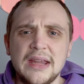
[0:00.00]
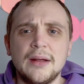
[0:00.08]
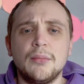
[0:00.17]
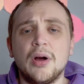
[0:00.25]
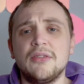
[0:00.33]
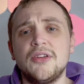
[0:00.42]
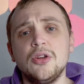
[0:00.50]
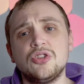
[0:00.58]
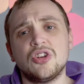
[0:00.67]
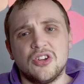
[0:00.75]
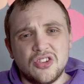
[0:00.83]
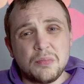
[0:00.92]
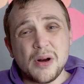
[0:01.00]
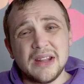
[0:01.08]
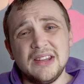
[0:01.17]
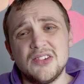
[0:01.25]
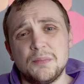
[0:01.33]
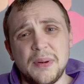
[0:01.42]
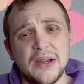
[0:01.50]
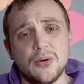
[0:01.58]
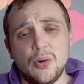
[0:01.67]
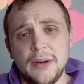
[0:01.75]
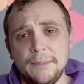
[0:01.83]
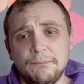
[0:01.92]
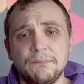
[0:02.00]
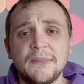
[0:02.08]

and my future to put it into Bitcoin.